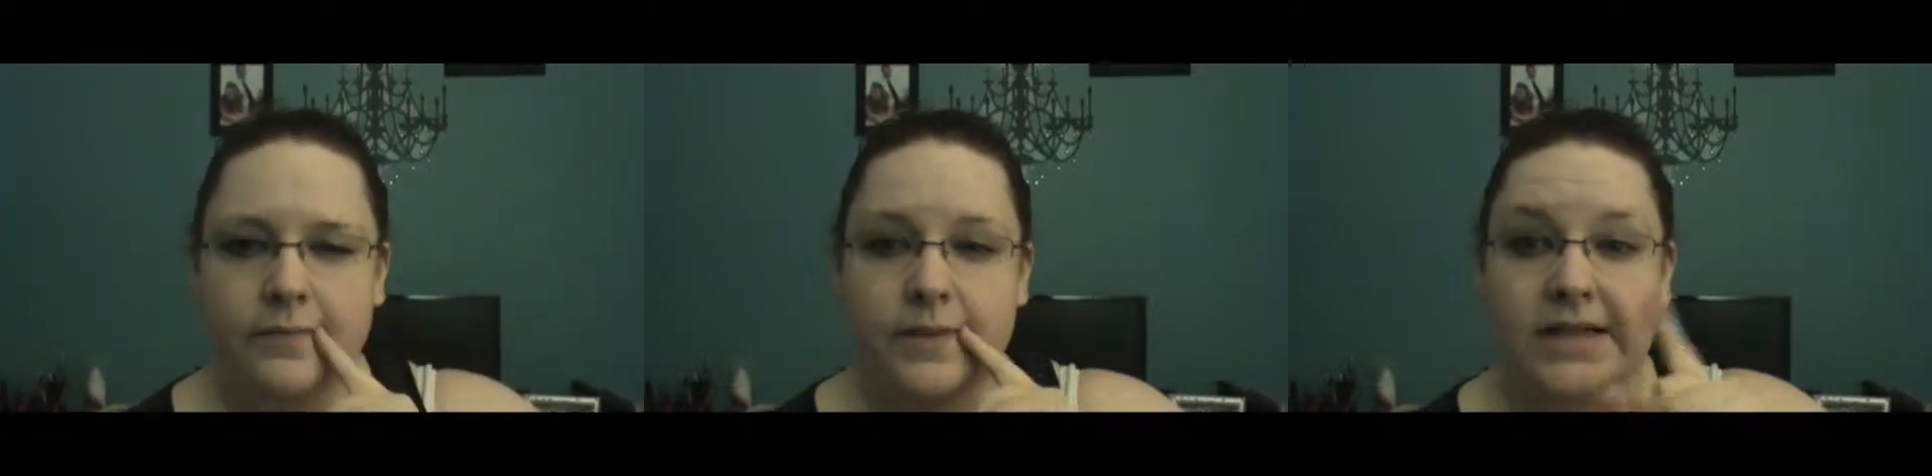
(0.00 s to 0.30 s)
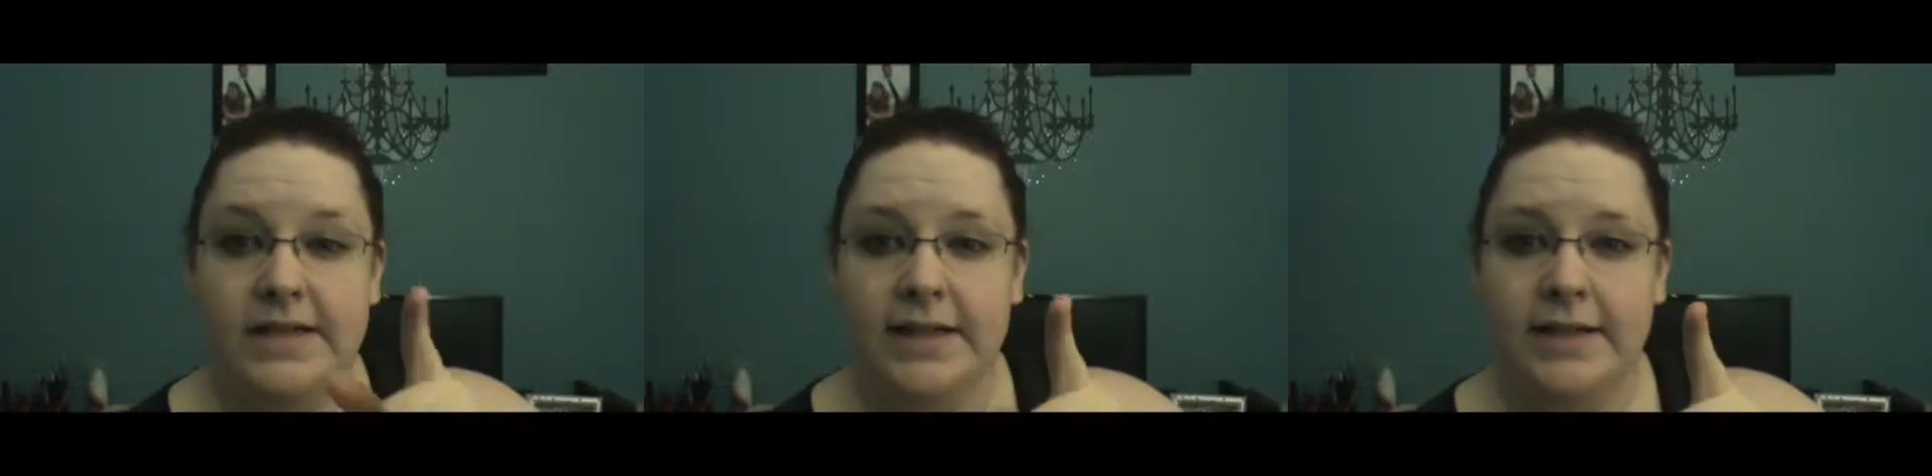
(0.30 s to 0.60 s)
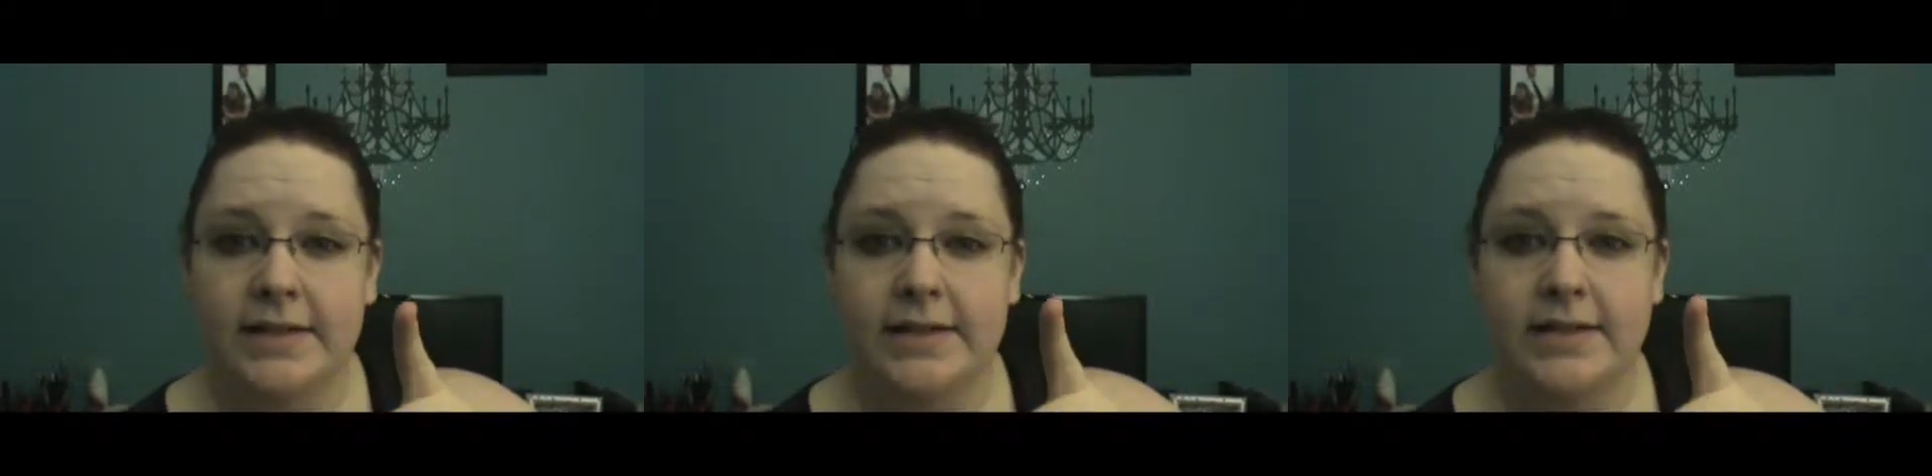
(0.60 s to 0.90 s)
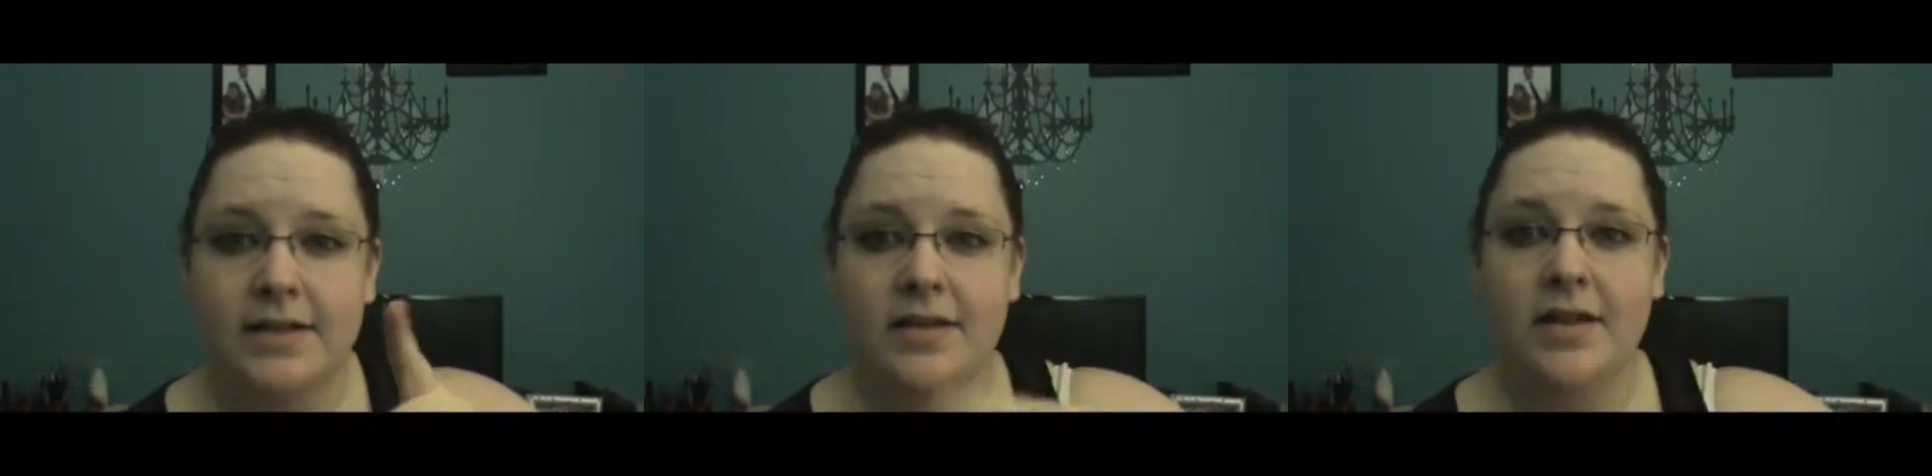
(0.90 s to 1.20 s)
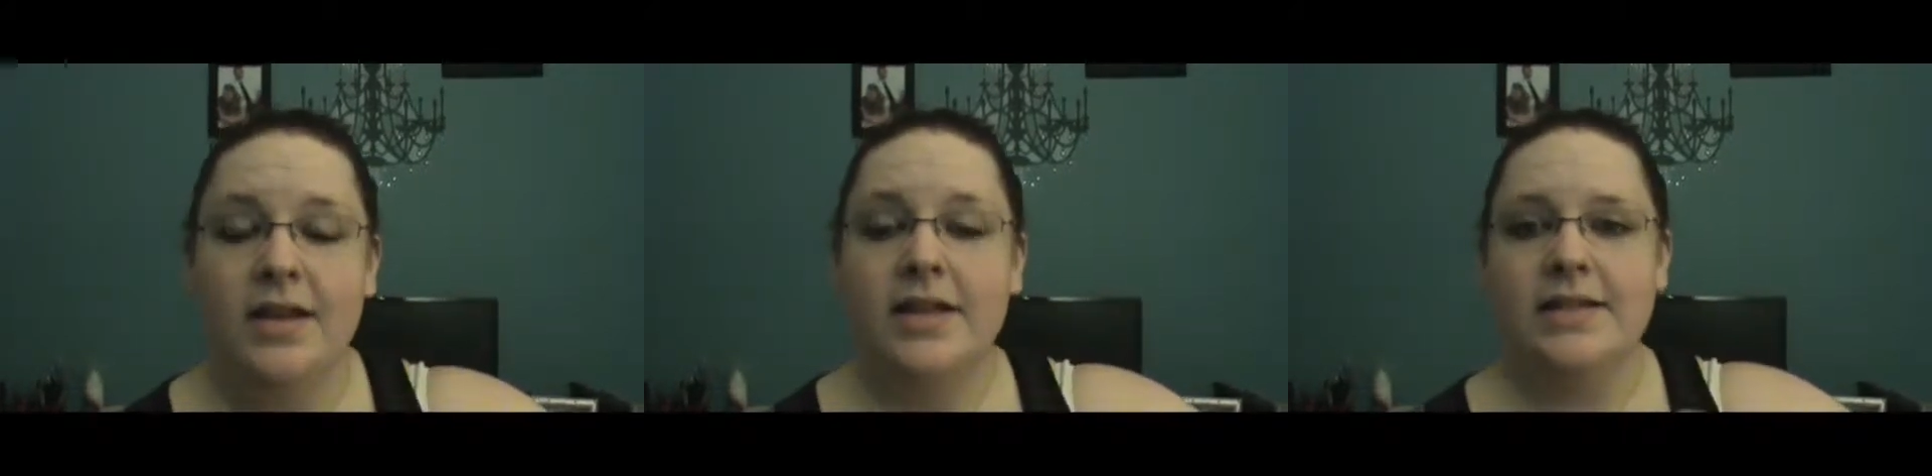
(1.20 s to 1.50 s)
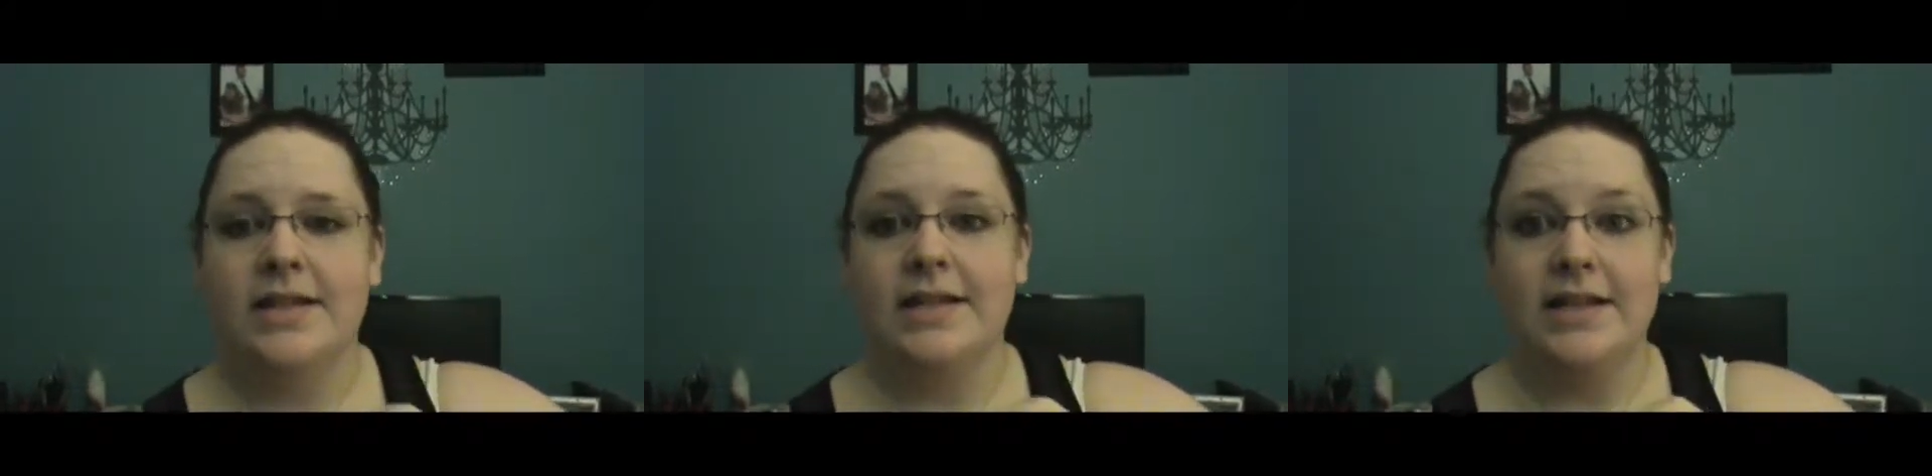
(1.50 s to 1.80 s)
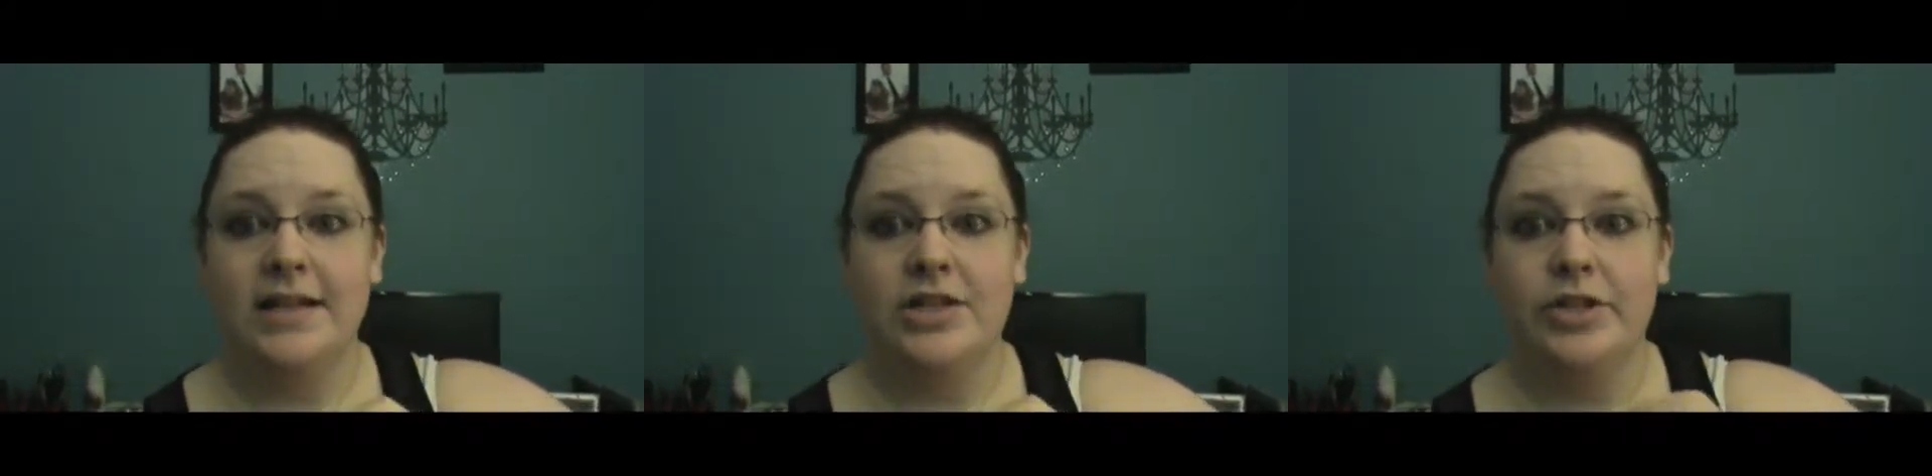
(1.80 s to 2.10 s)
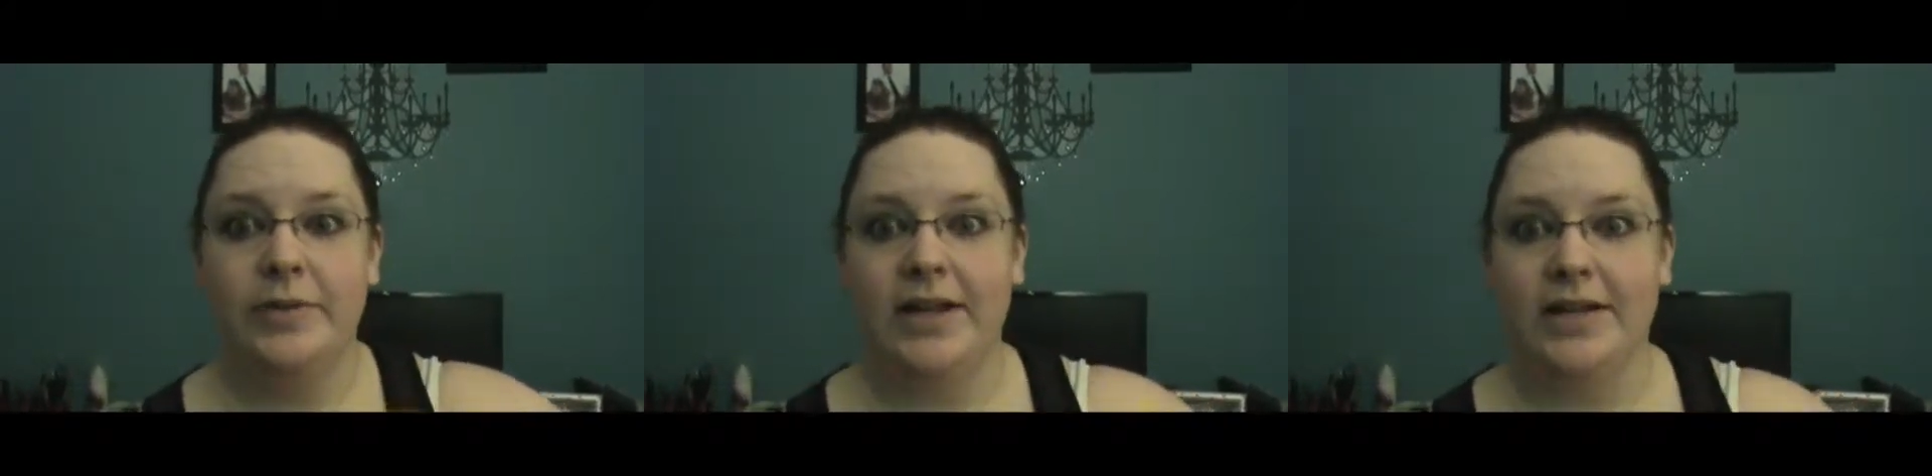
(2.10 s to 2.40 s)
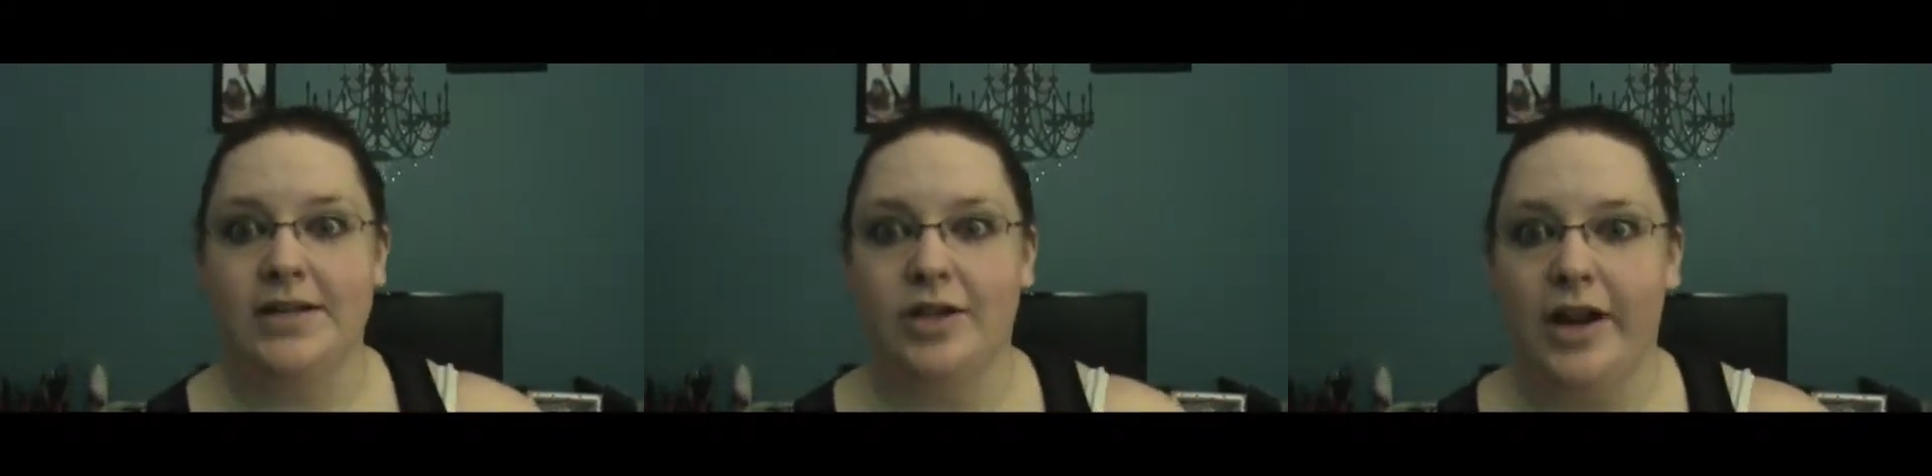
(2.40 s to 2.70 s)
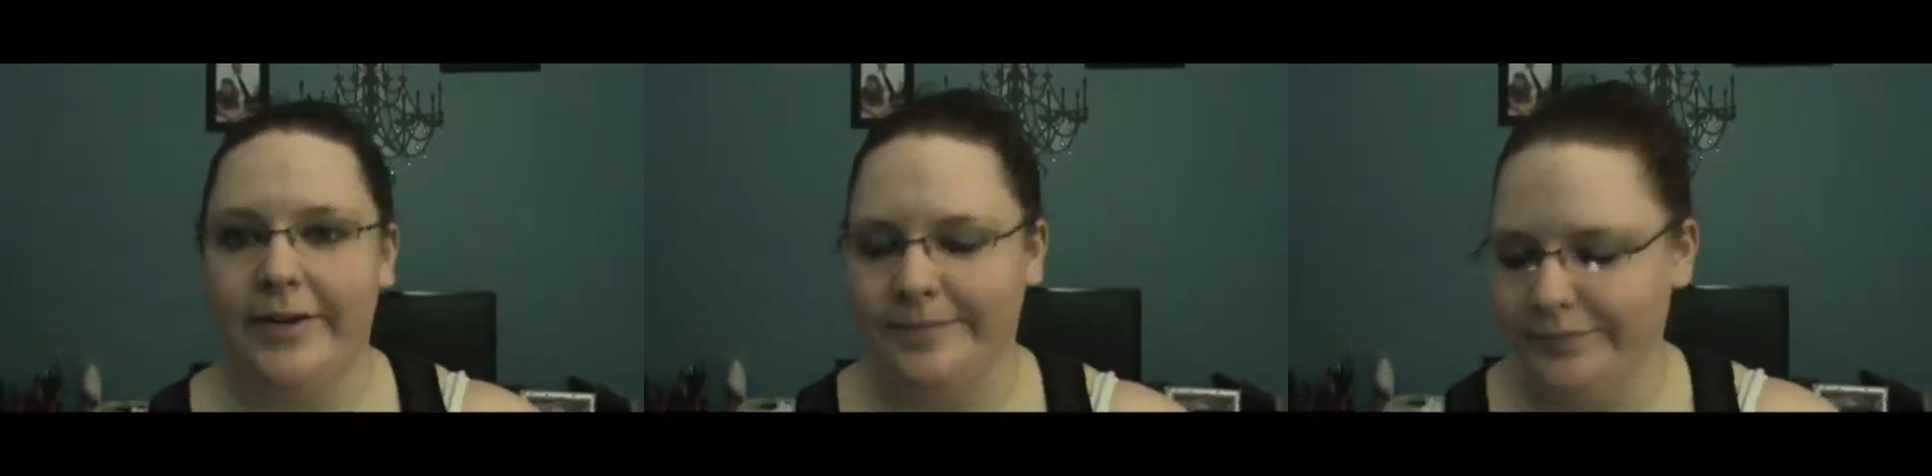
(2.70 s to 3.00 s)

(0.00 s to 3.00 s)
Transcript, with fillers: 6 since I didn't do it yesterday.